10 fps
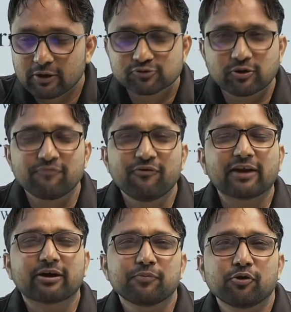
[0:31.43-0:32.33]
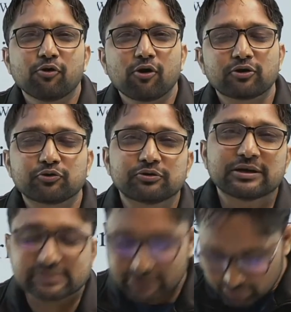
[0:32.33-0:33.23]
So I welcome you all to
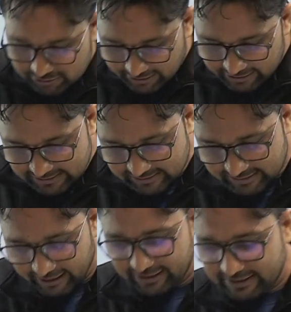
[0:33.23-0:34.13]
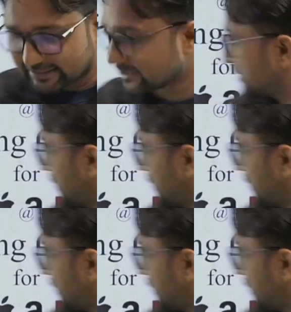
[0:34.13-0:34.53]
this new series that is